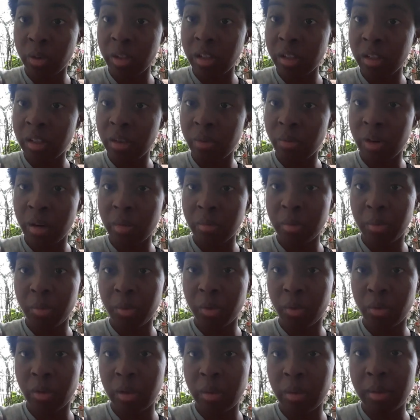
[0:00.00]
really ramp up
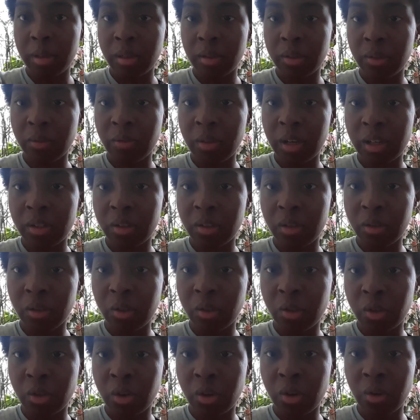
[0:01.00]
the creepiness factor to
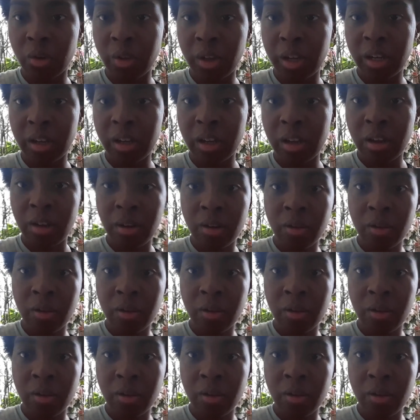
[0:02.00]
show like